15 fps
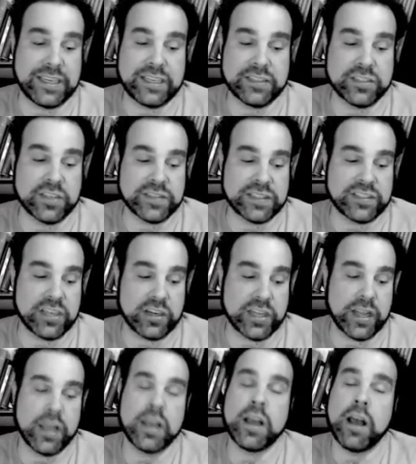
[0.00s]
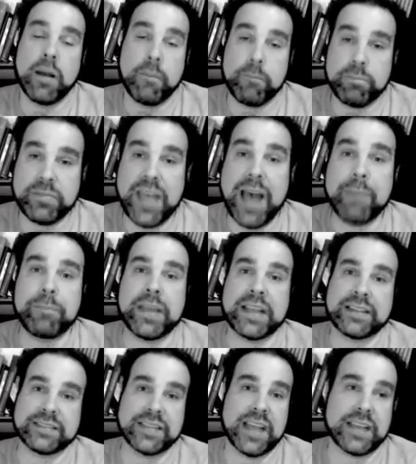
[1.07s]
he deserves that charity that
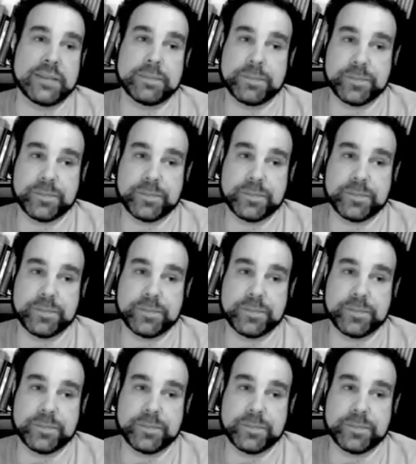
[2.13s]
being said